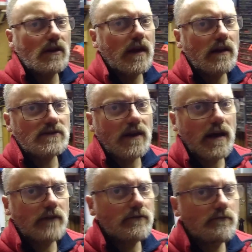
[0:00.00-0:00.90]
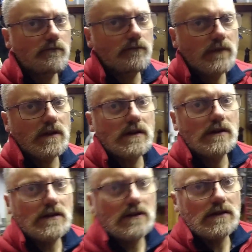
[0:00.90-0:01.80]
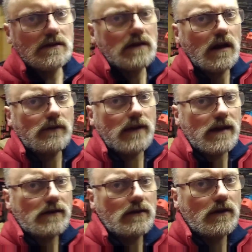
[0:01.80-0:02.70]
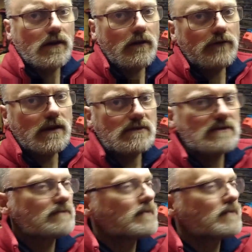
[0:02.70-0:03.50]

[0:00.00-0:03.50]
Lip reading: of the nails I have. I've now freed up some